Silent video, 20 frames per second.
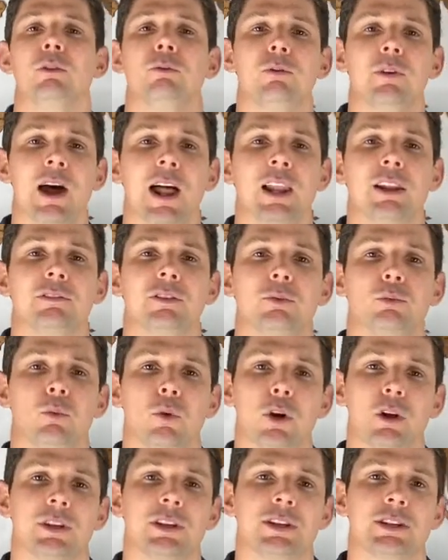relevant
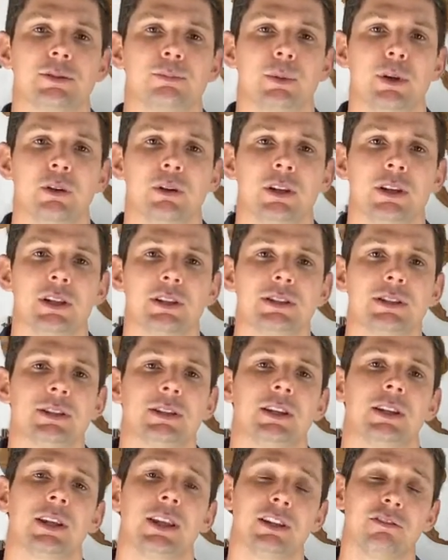work
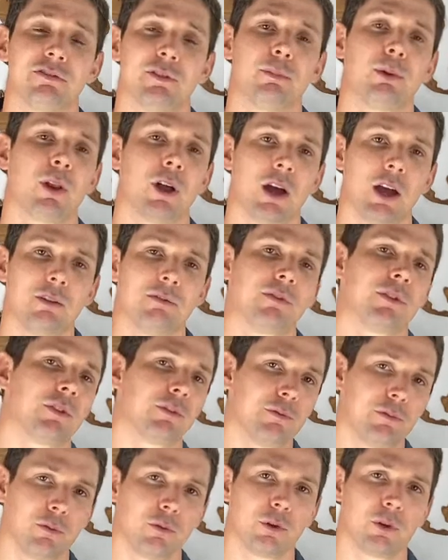experience if applying for
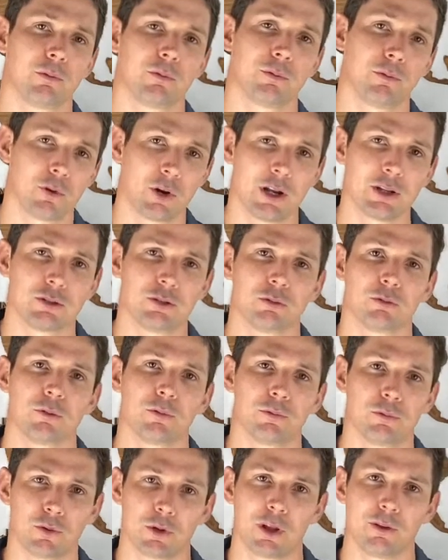the 482
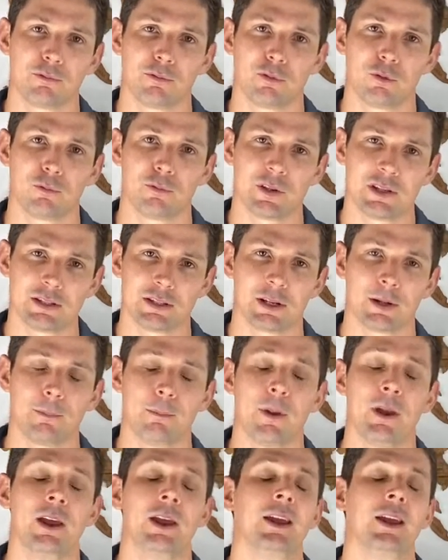or 494 visa,